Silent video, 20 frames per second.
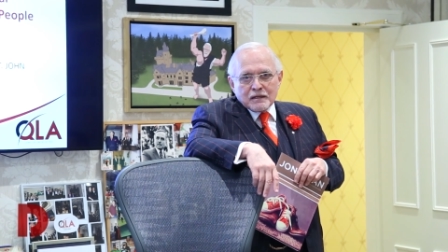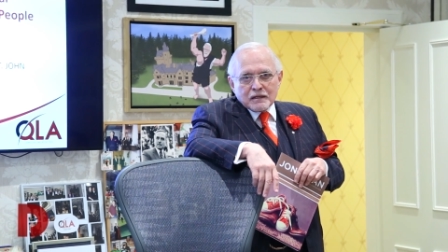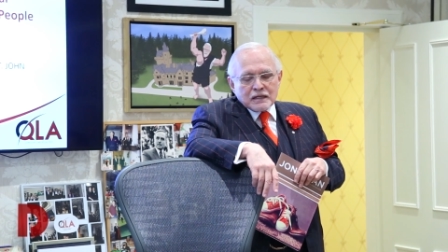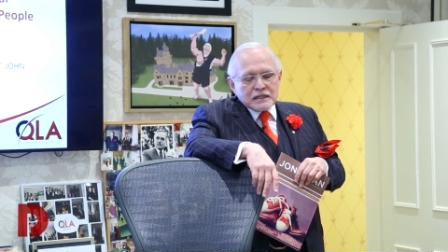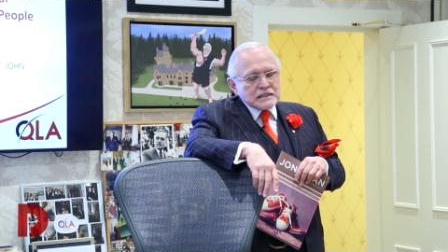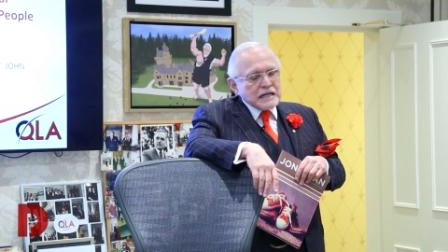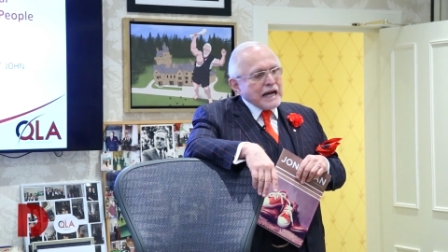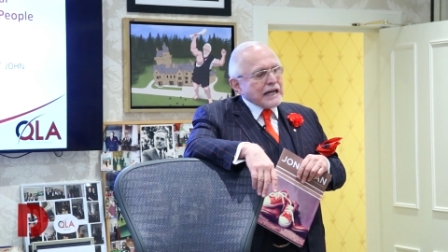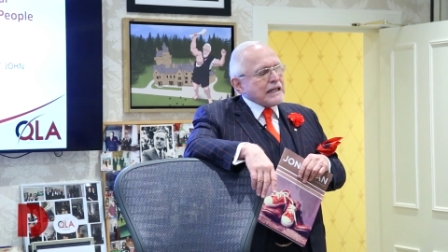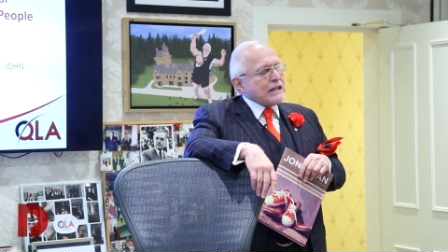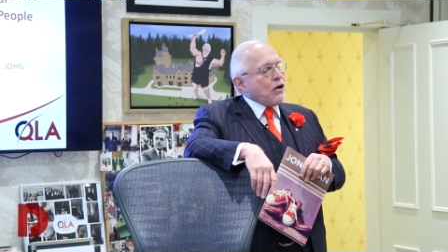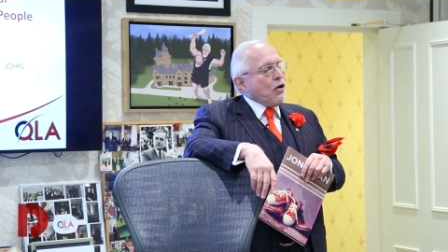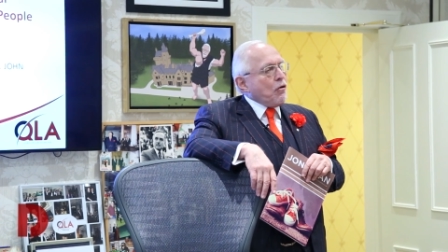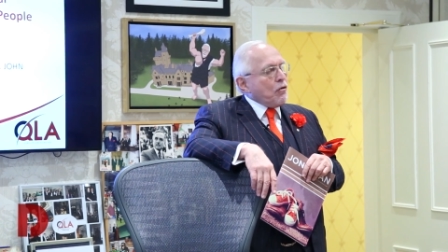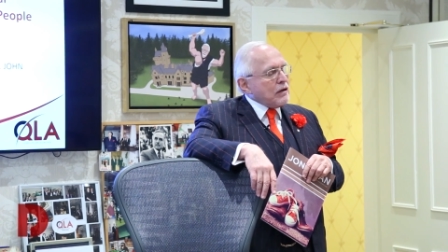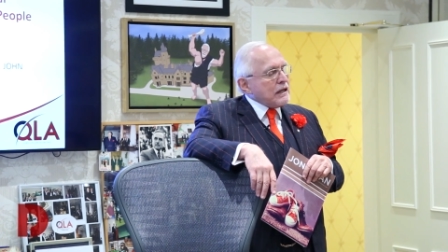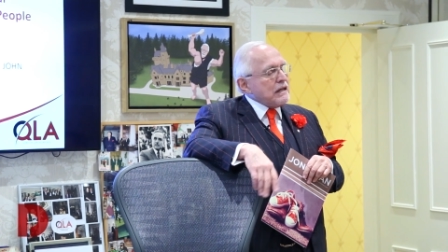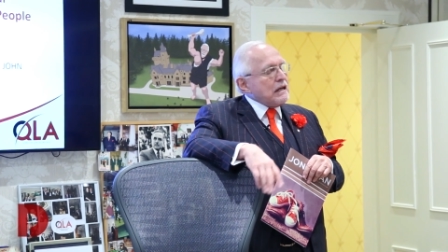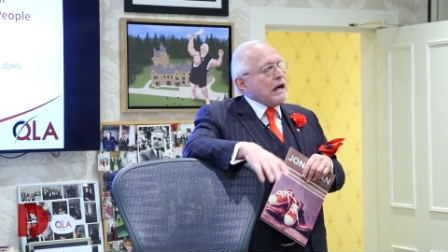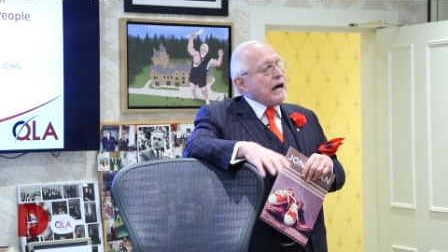Because I can
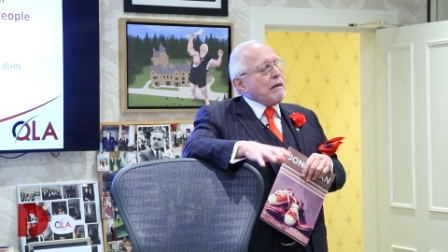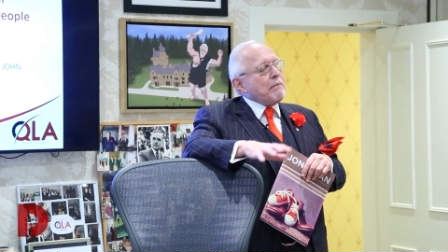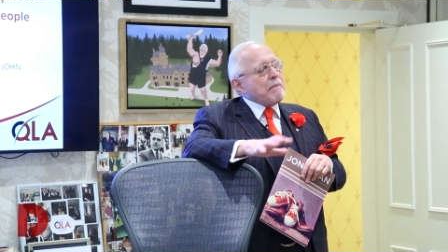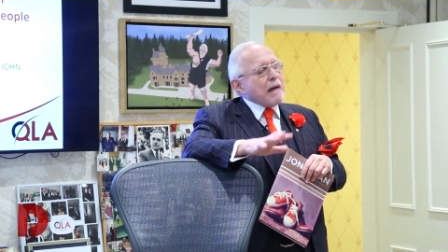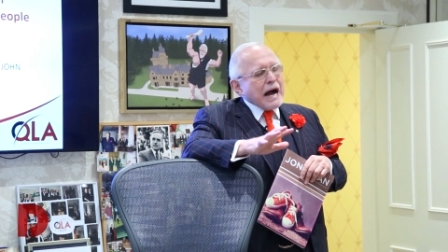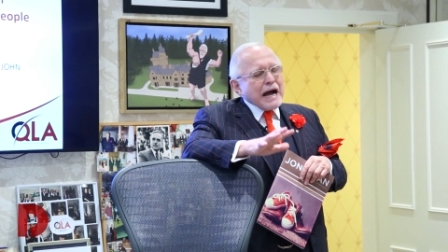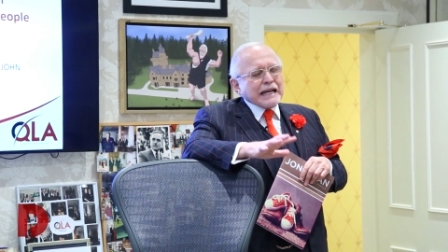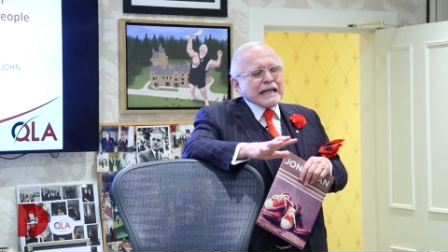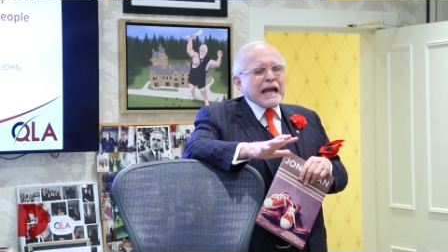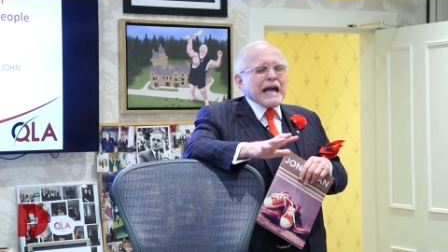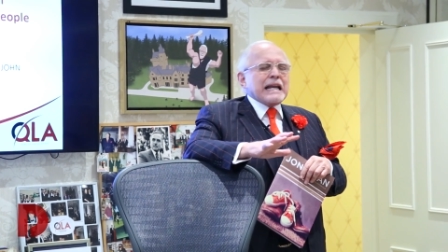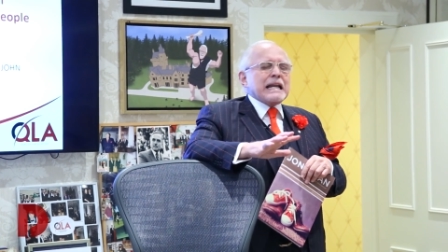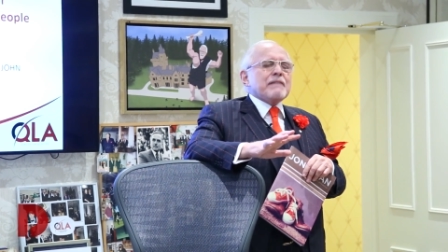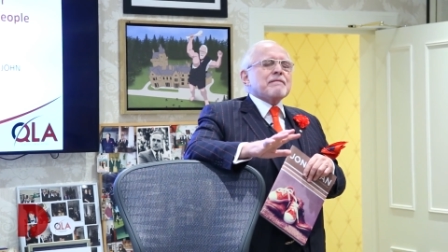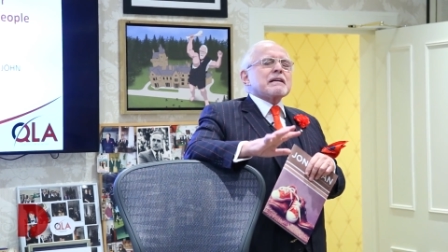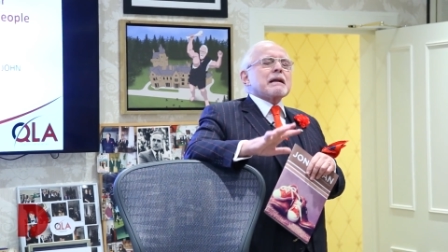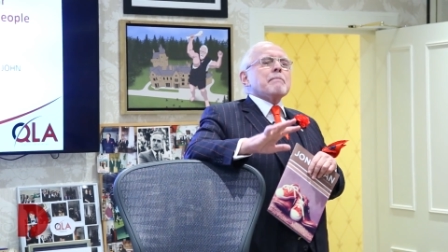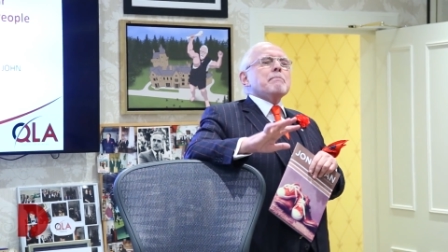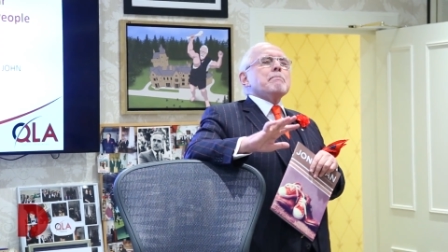only, um, I can't even